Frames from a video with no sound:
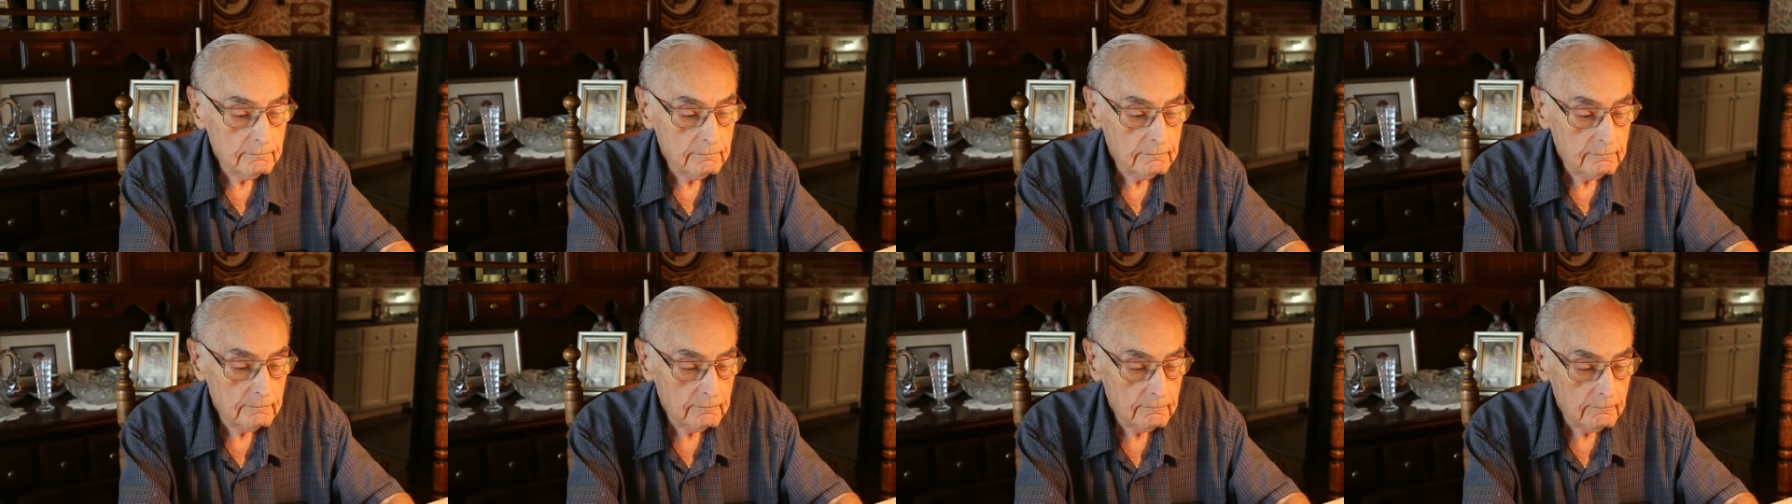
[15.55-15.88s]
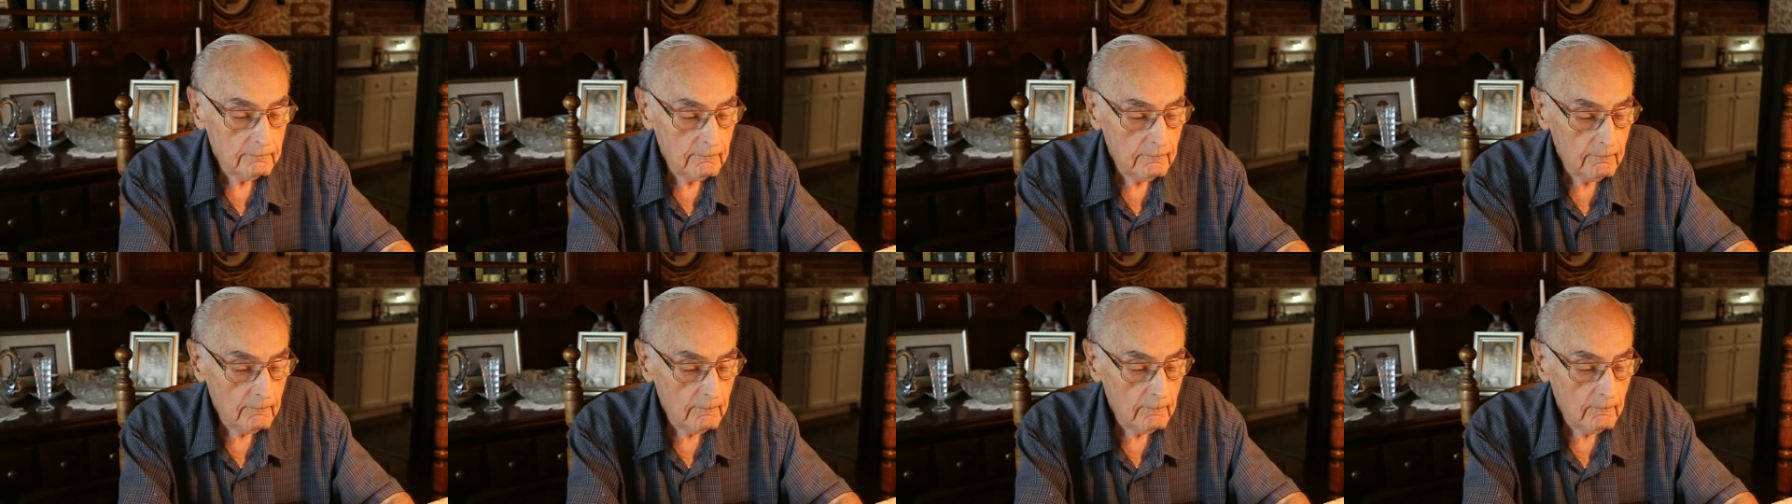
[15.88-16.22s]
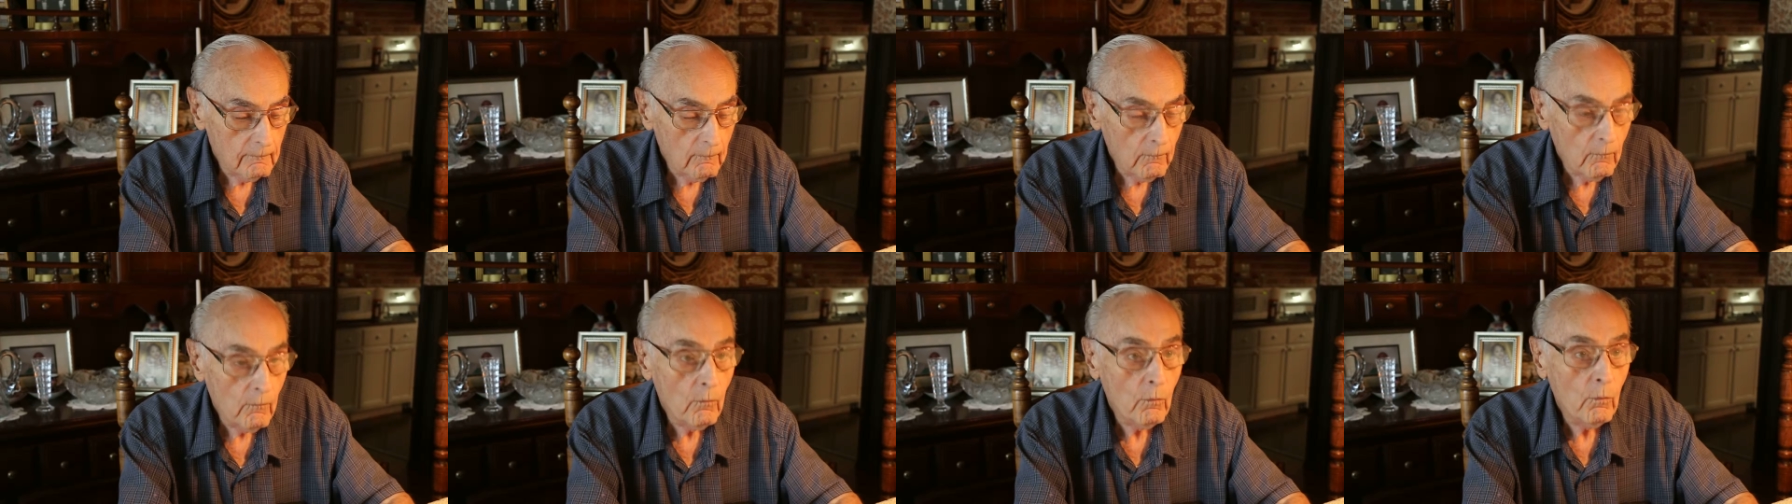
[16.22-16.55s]
are telling me
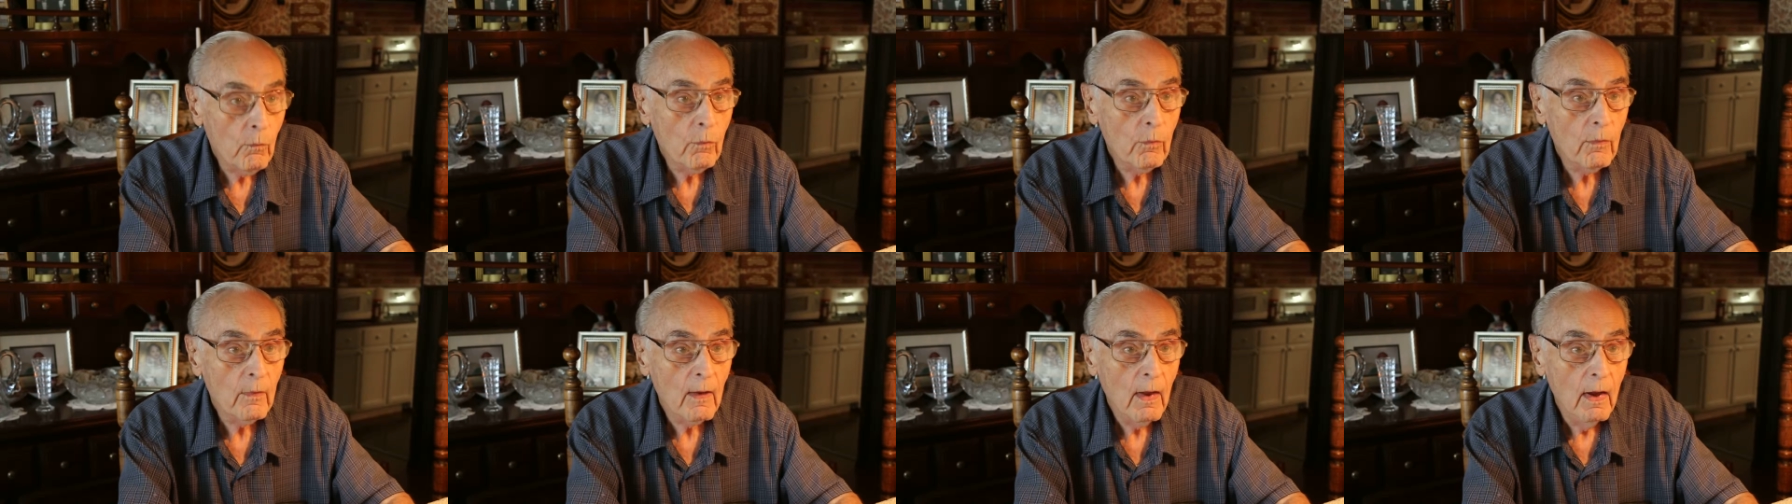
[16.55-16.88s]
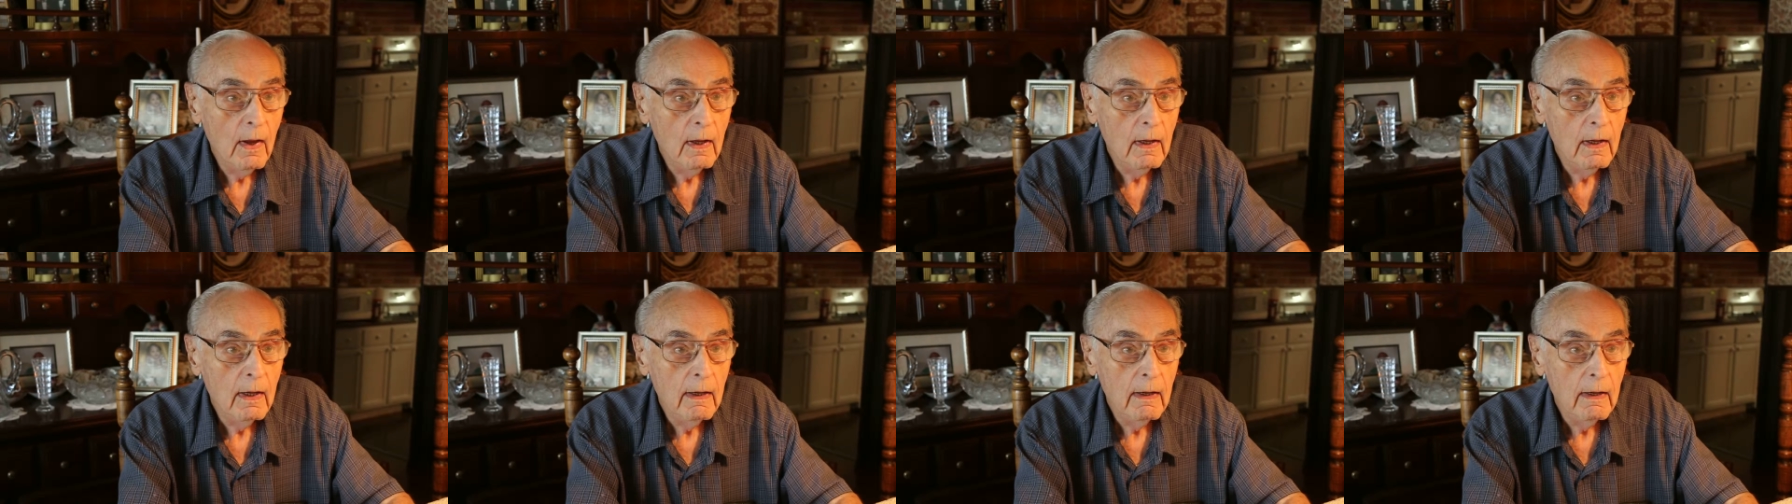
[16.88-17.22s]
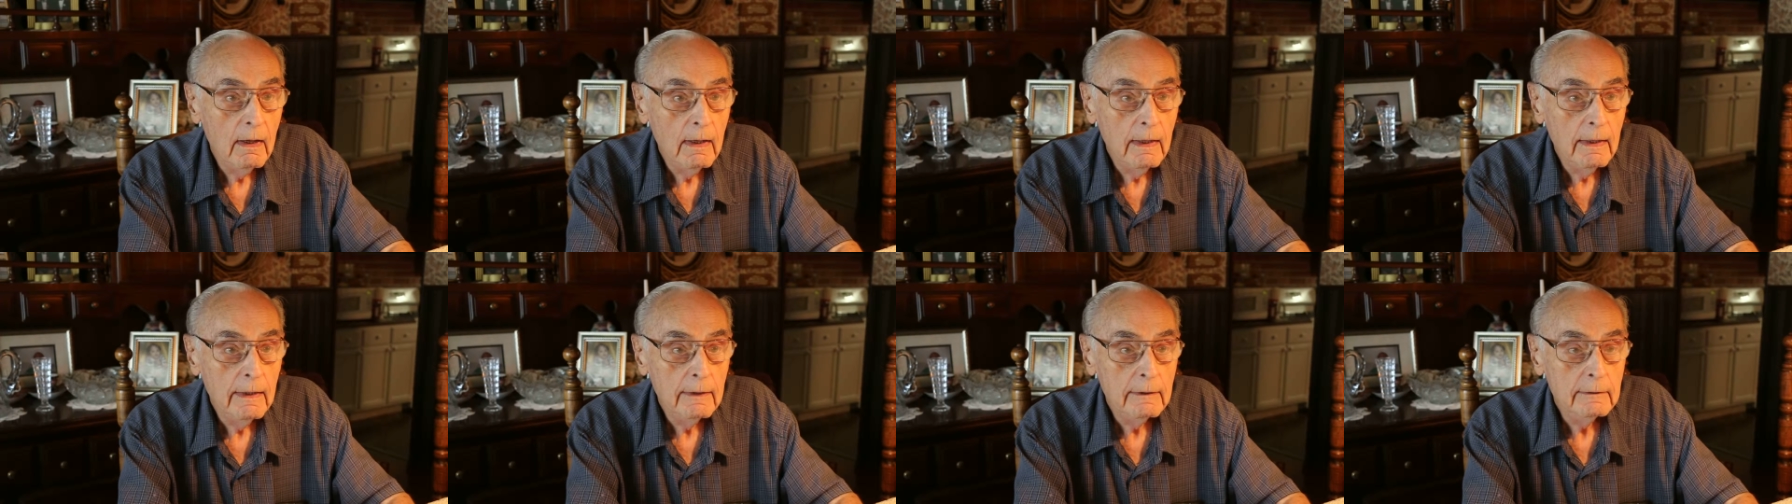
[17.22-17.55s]
you'd been married about
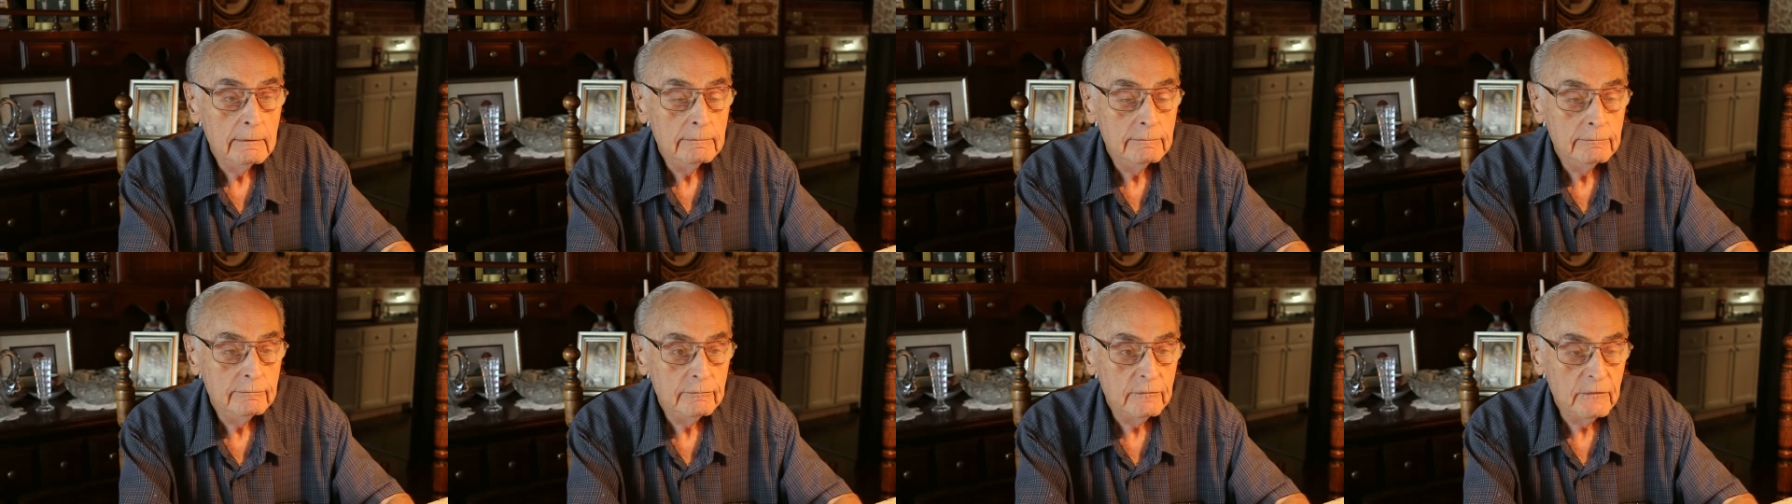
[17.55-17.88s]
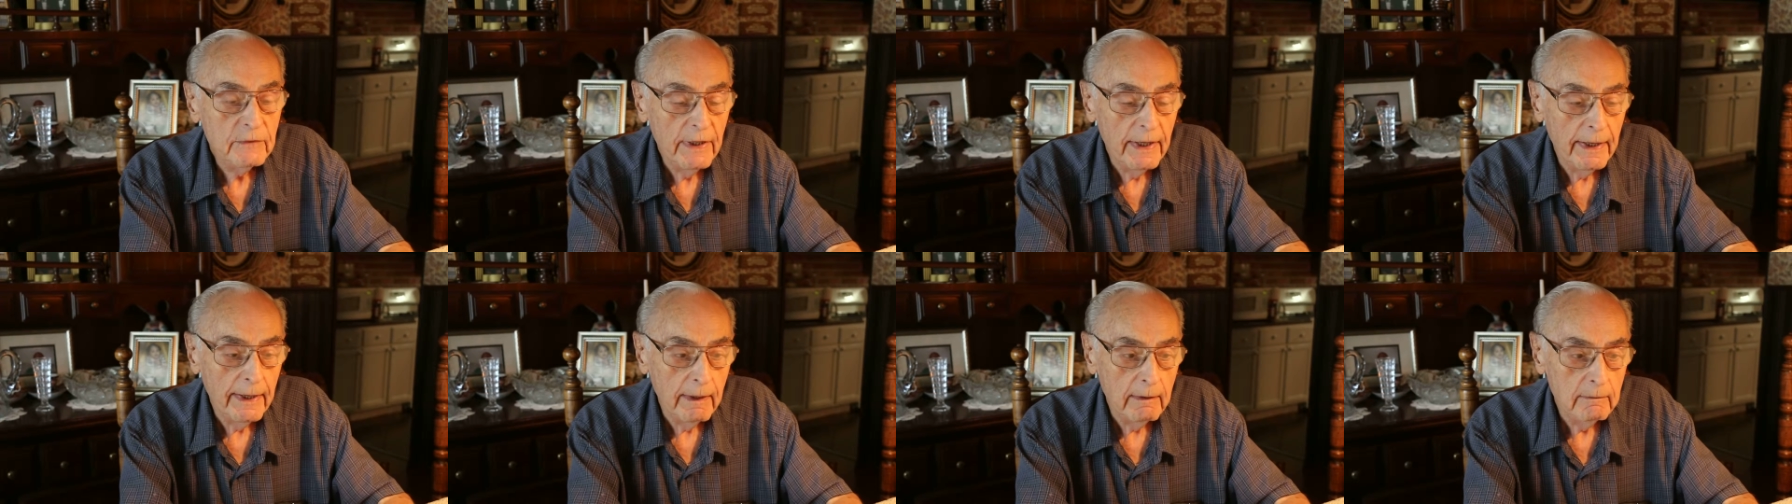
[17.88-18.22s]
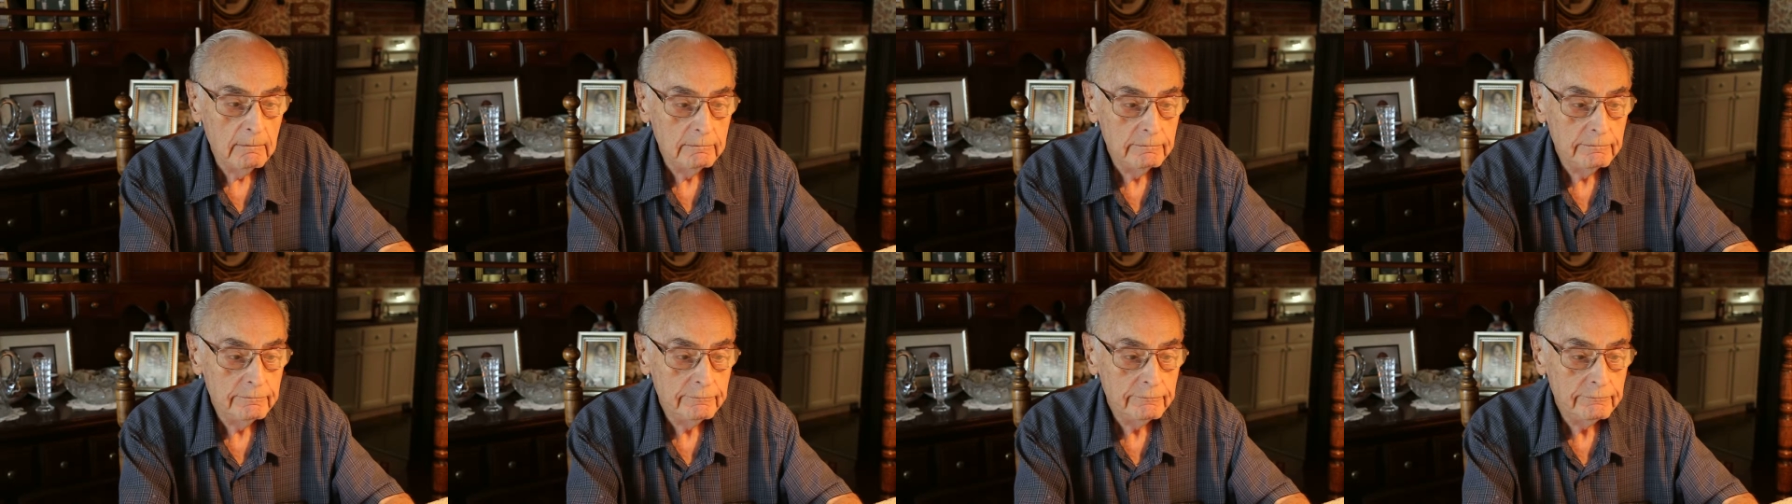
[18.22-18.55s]
seven years.
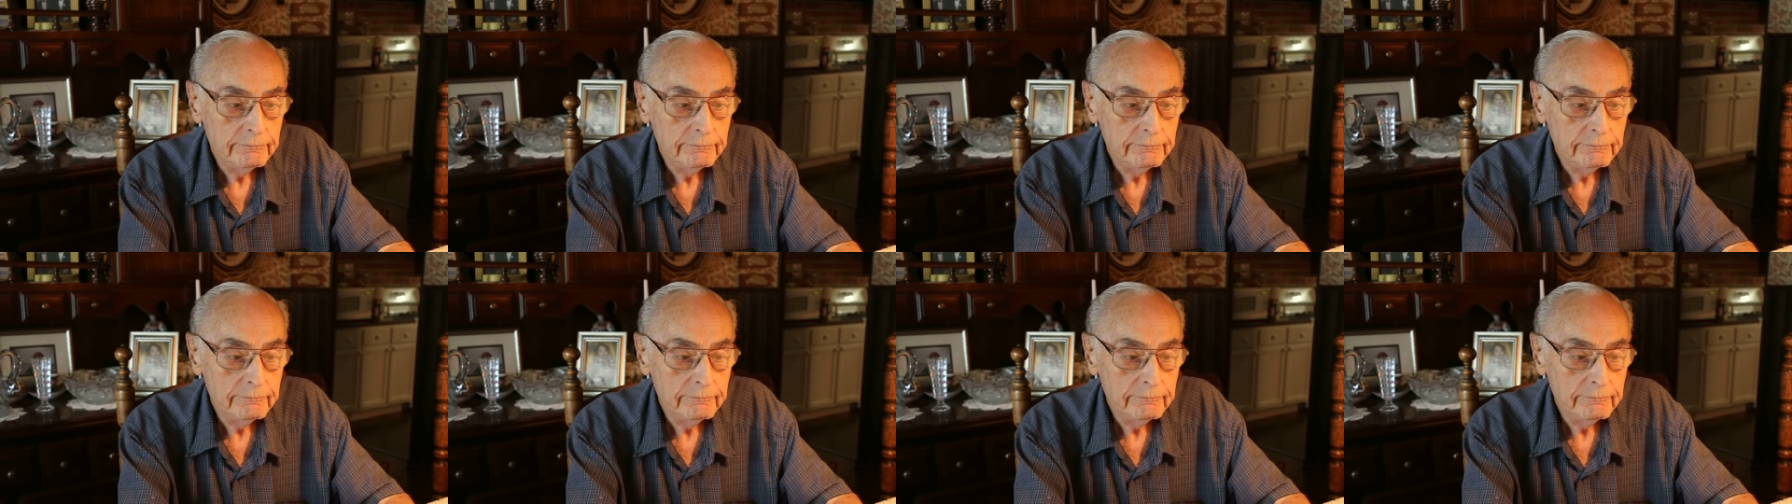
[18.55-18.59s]
Yeah.